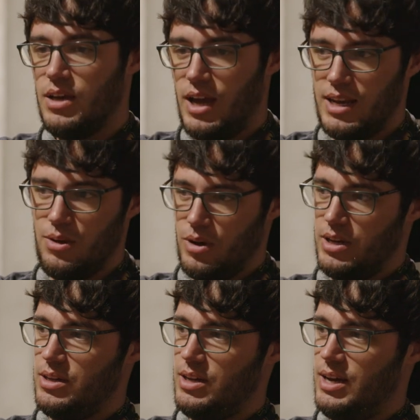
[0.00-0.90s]

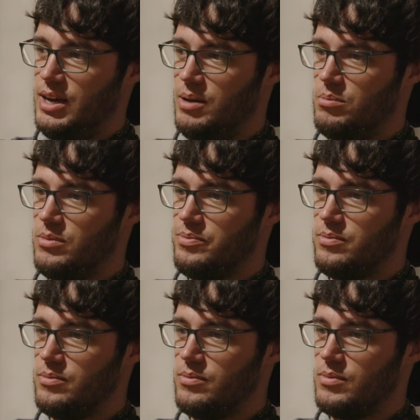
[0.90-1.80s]
Anyway,
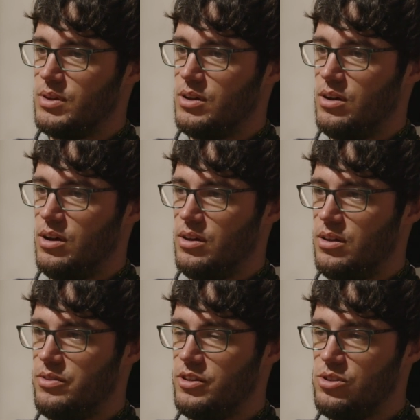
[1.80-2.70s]

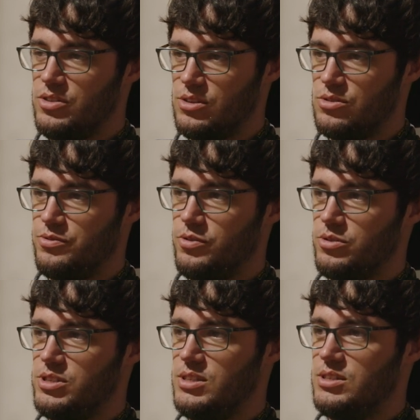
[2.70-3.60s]
the
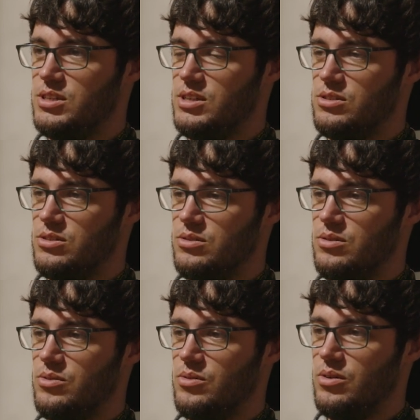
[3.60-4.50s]
2014 season,
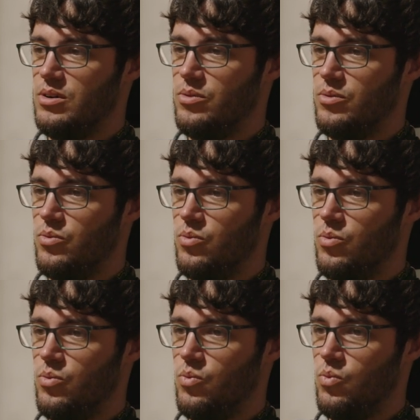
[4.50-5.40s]

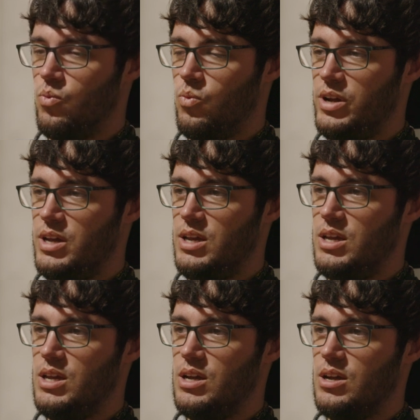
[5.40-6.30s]

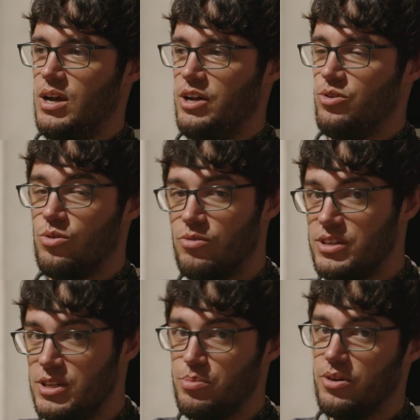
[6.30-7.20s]
we had
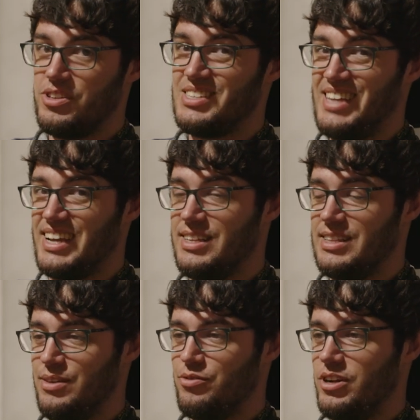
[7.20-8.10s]
already put the second
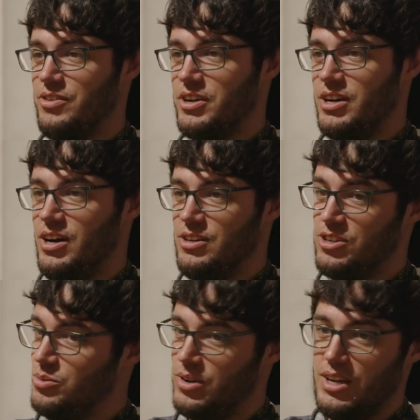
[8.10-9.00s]
livery on the car,
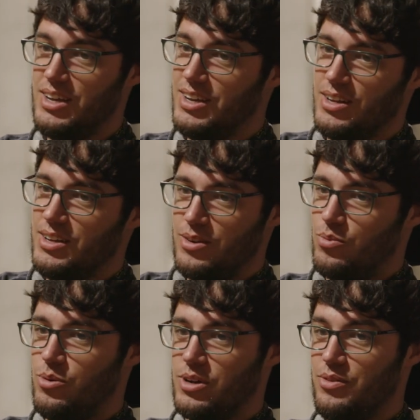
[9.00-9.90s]
so
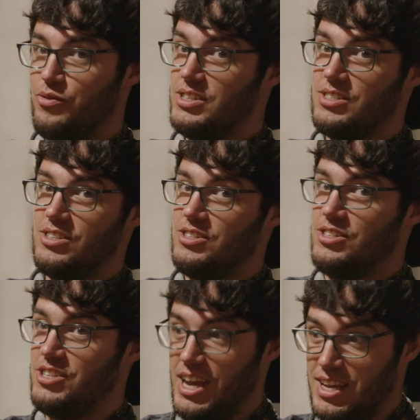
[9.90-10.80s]
we were convinced to
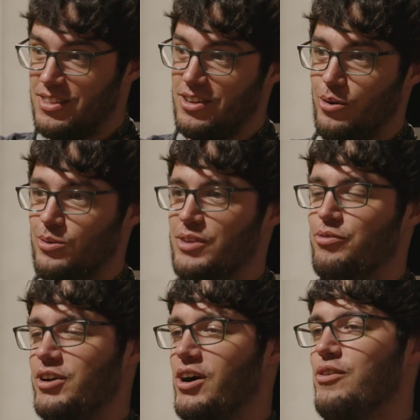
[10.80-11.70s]
take the old
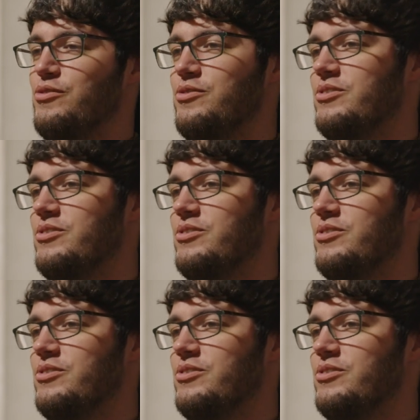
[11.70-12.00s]
livery off,